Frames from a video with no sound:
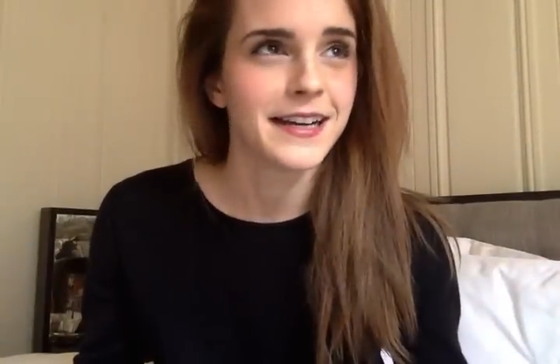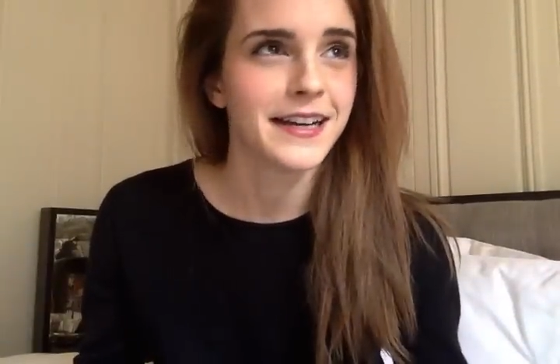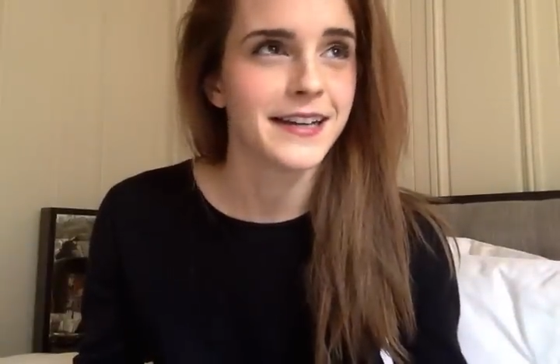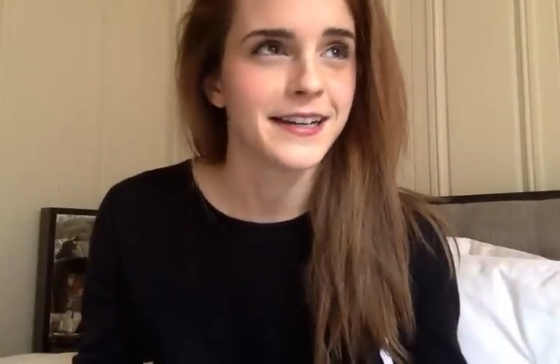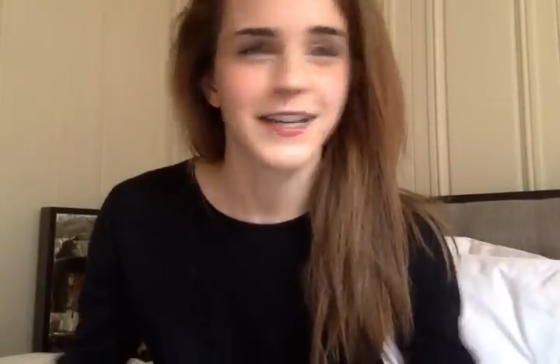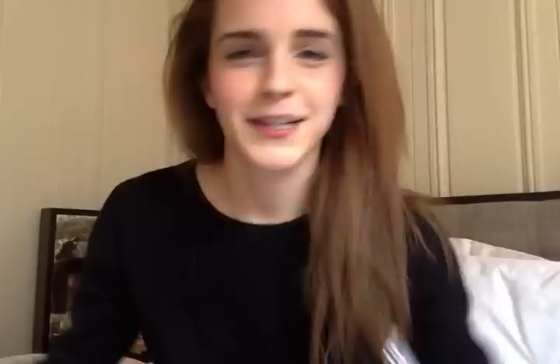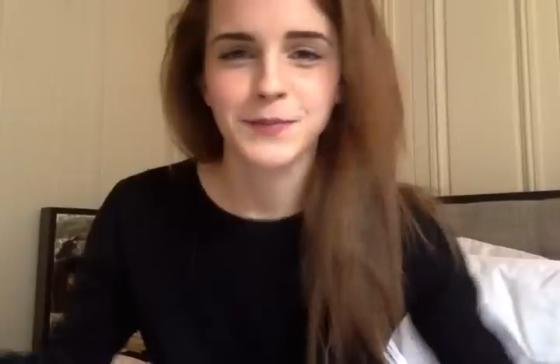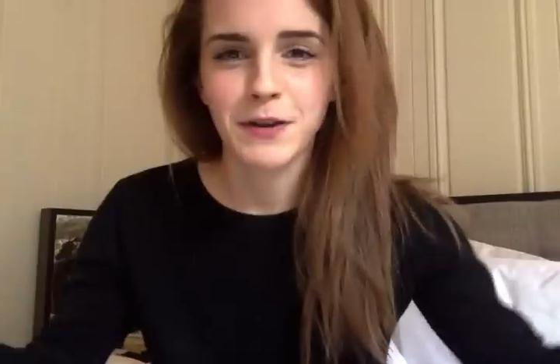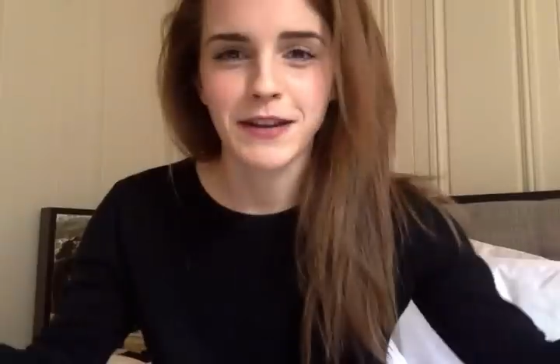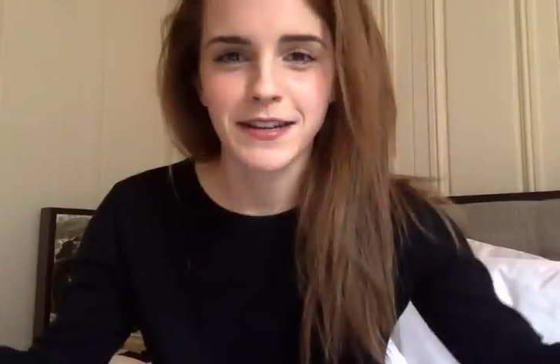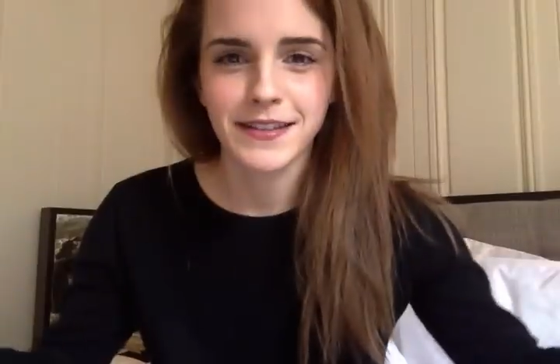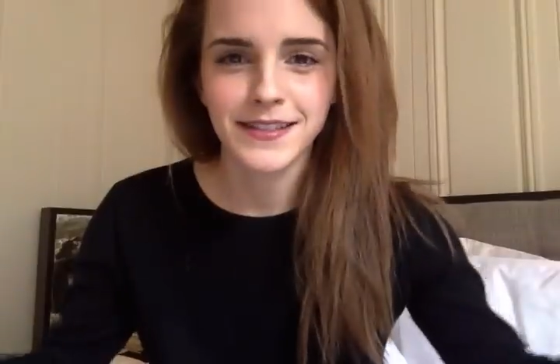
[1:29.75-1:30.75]

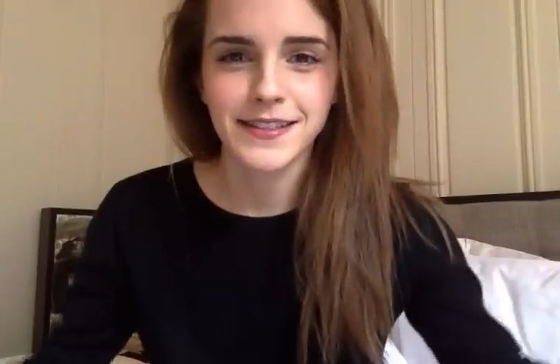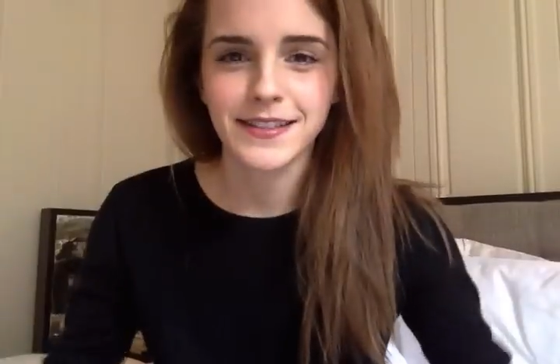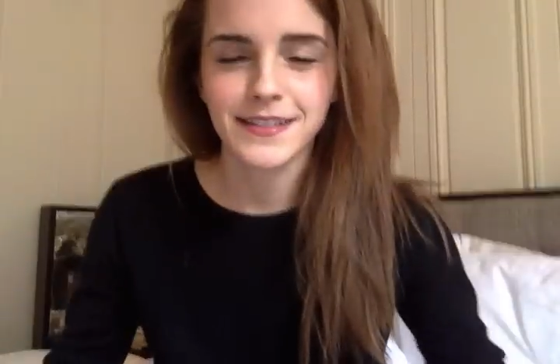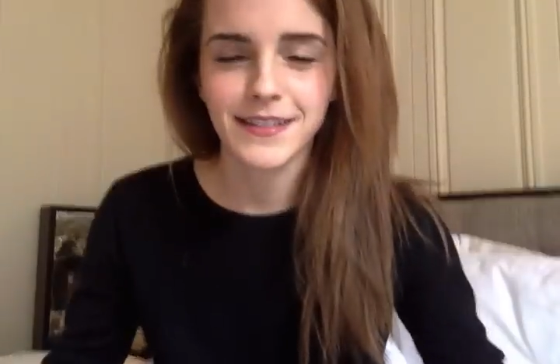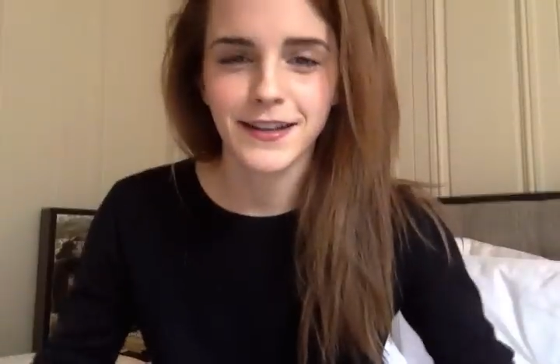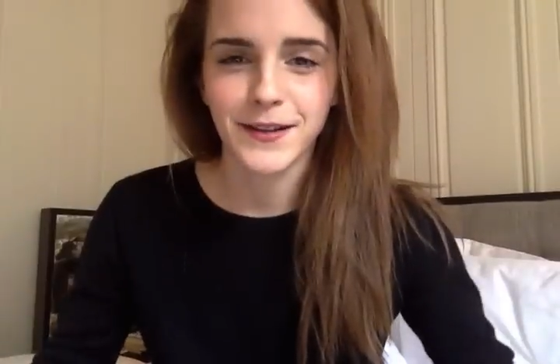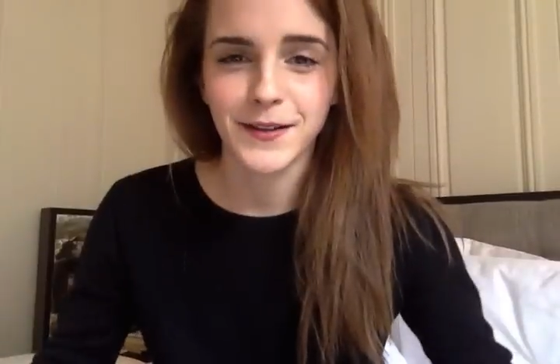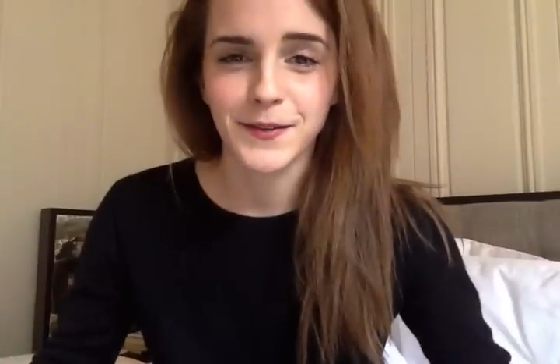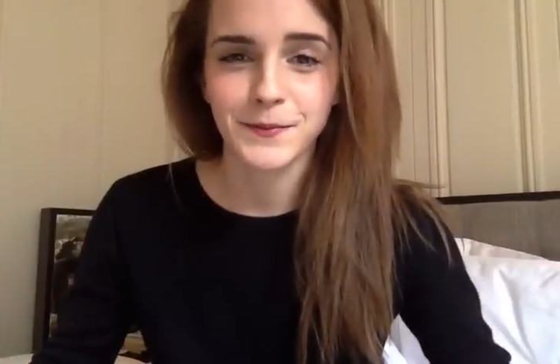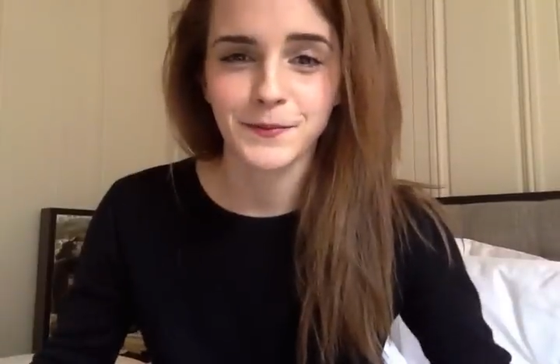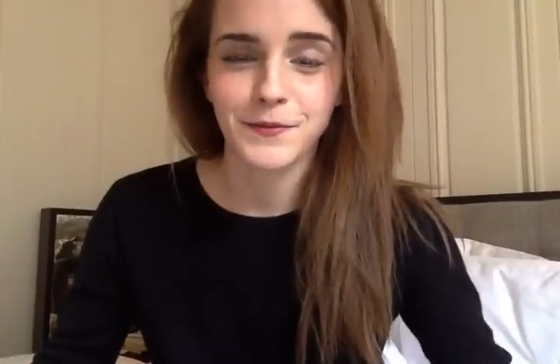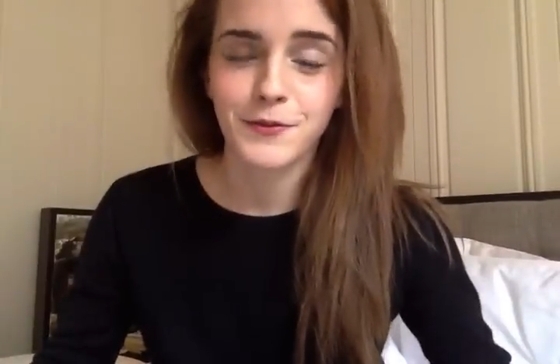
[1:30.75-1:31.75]
experience
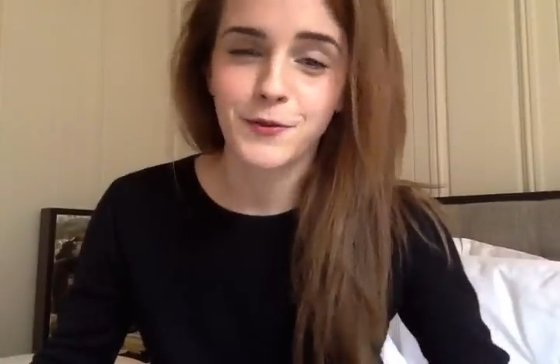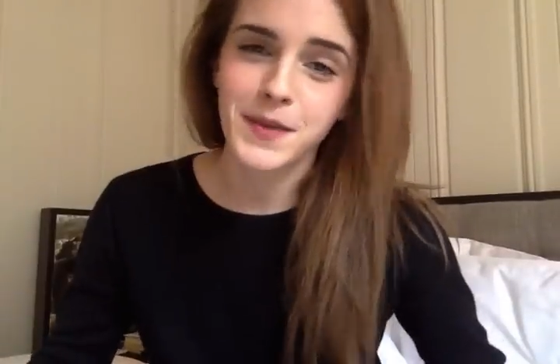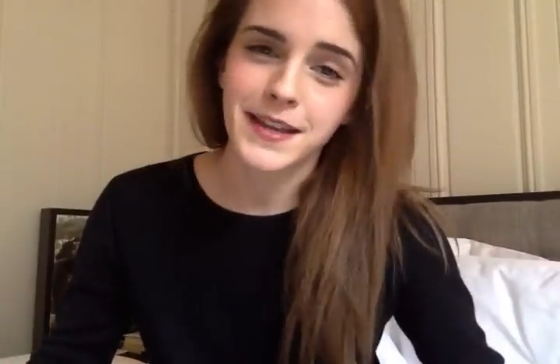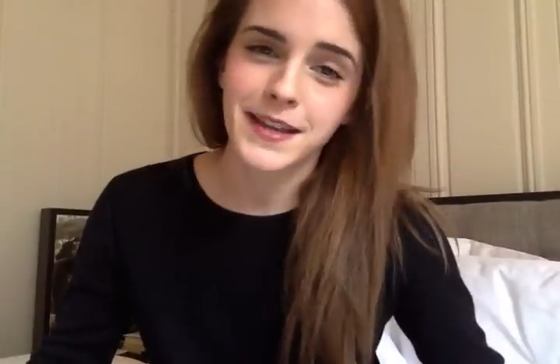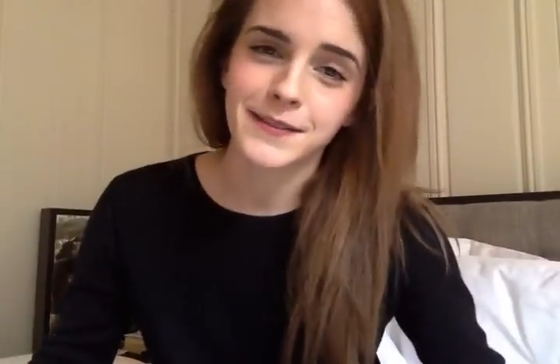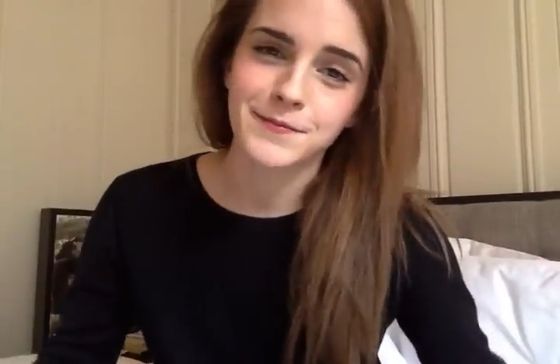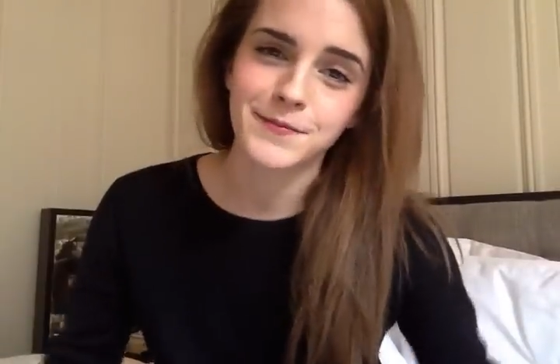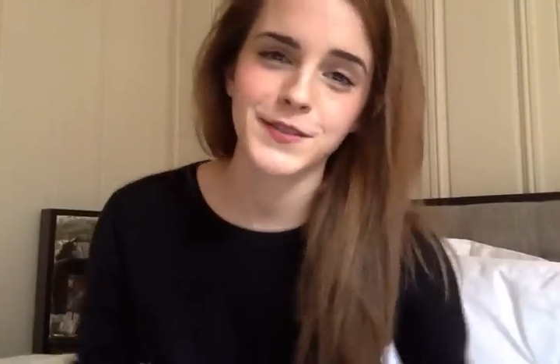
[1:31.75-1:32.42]
for me.